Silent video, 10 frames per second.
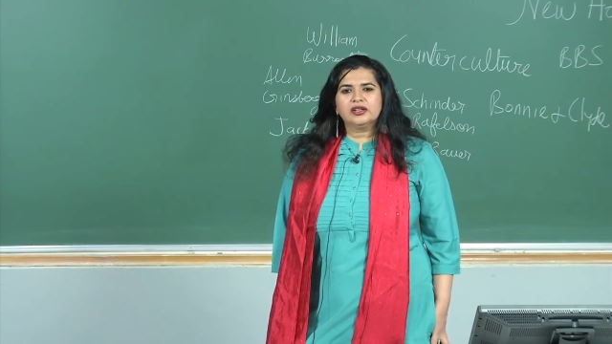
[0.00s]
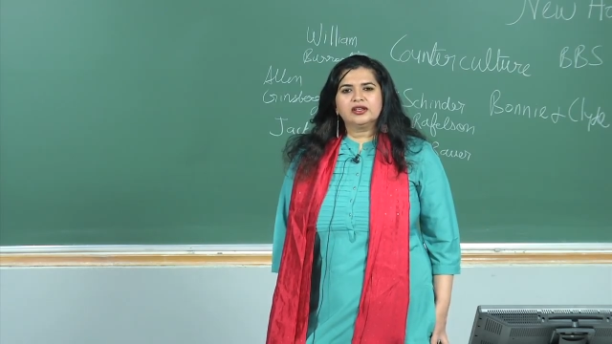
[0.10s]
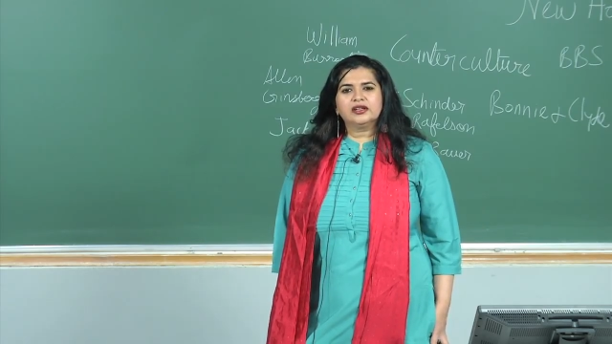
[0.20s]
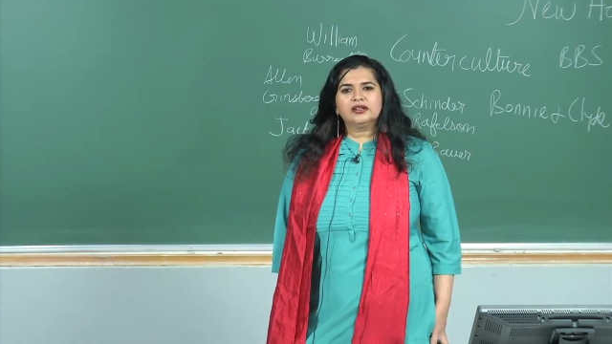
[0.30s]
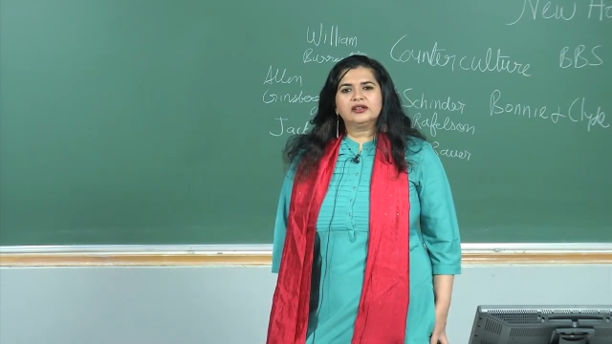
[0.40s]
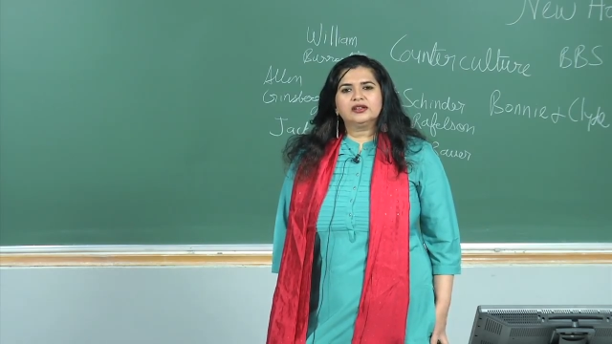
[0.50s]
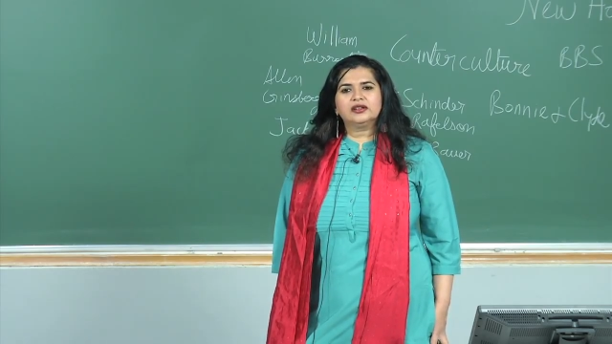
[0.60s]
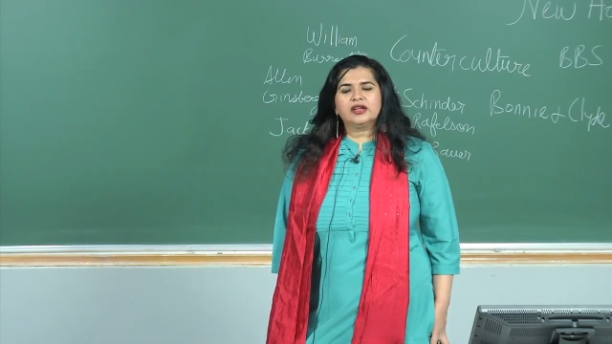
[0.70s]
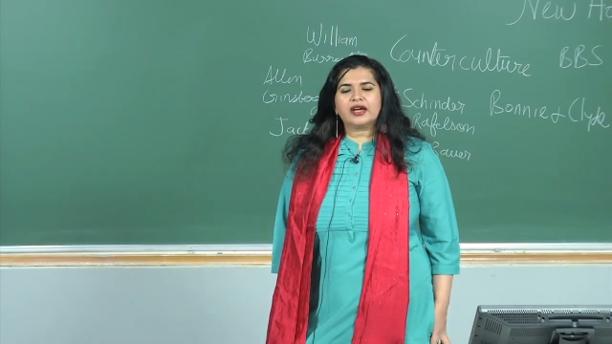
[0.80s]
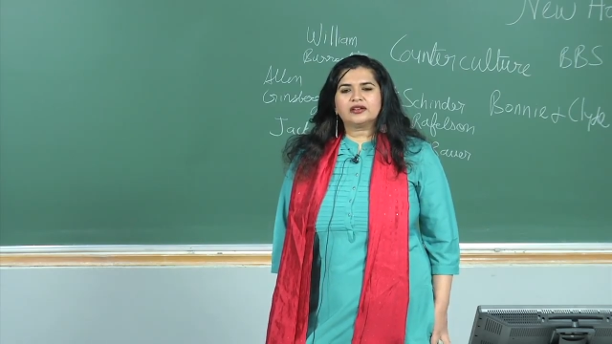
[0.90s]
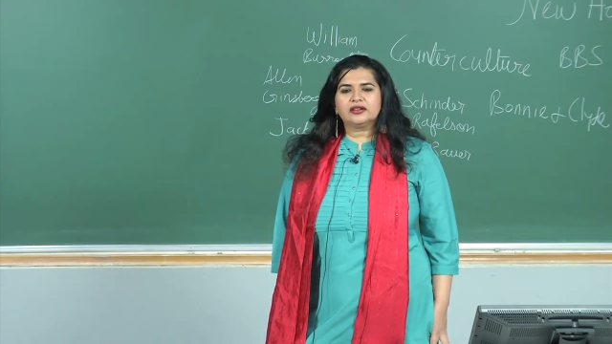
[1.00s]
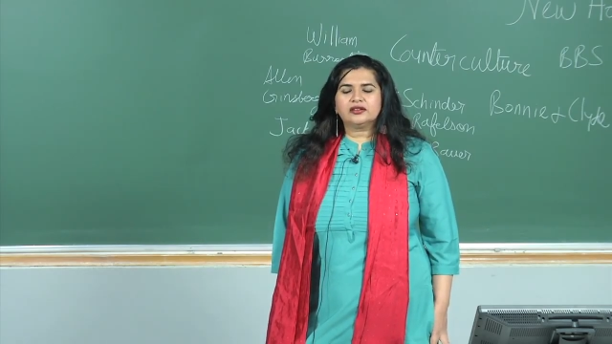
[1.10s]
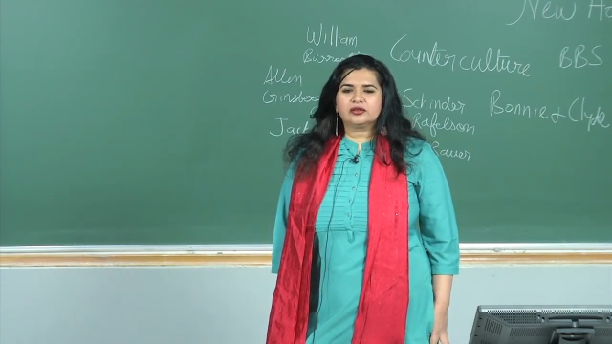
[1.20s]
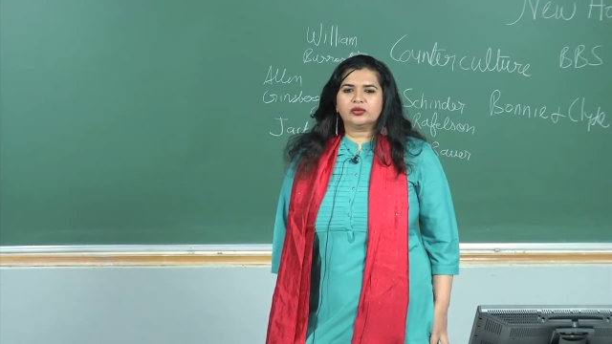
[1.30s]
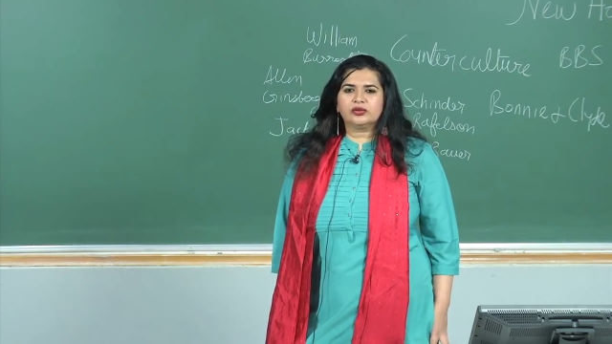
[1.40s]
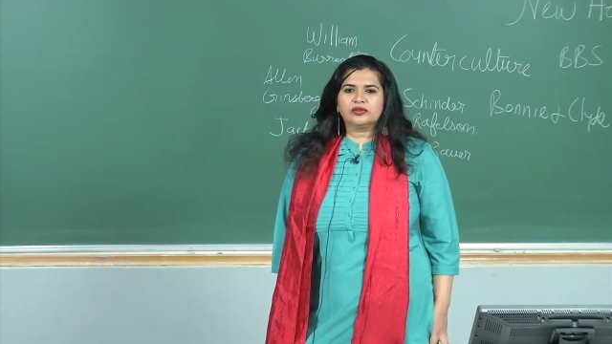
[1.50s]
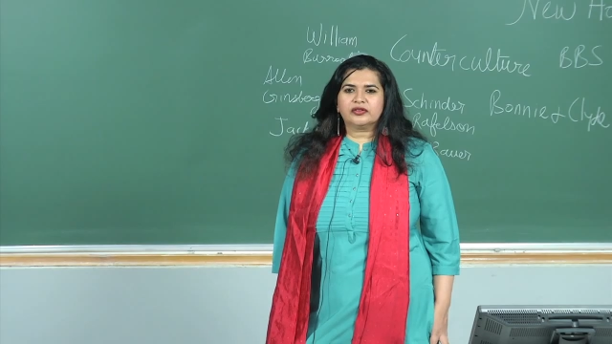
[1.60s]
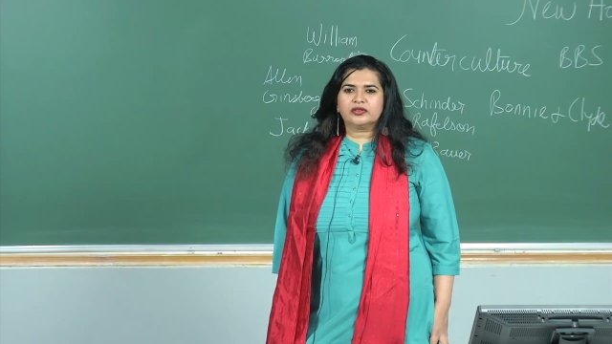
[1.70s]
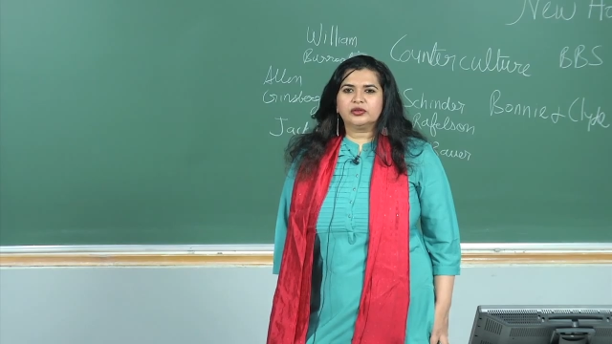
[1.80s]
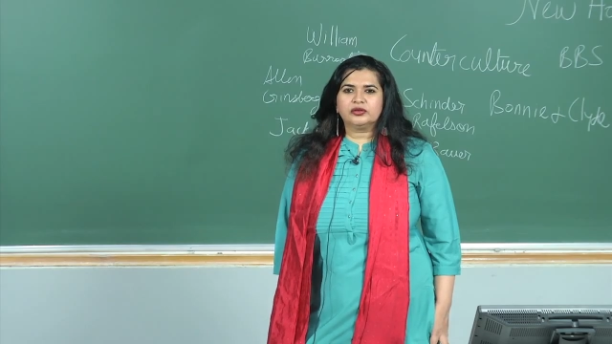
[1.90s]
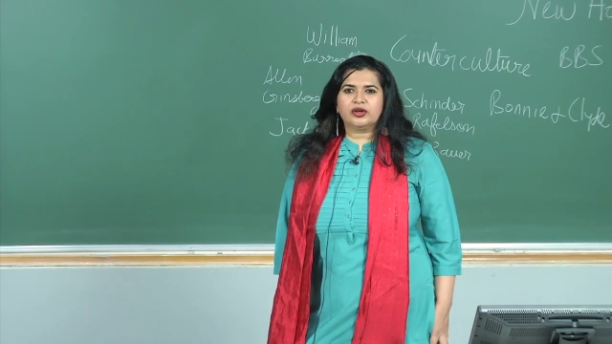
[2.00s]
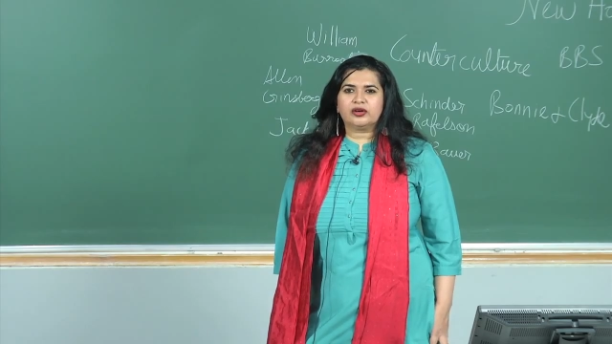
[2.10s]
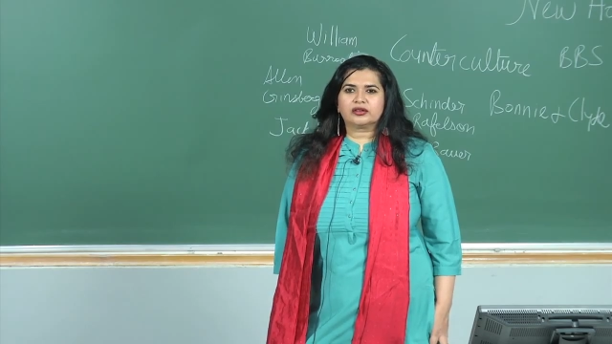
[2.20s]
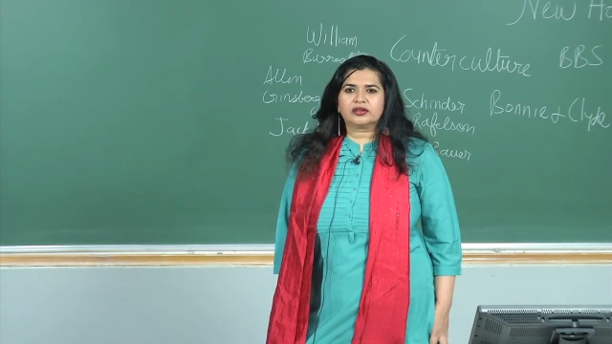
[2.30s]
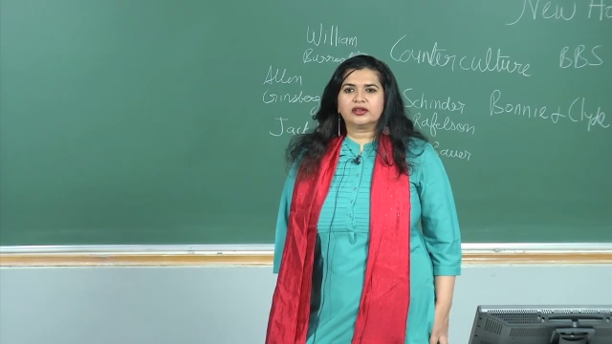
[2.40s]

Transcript: in acting schools of New York.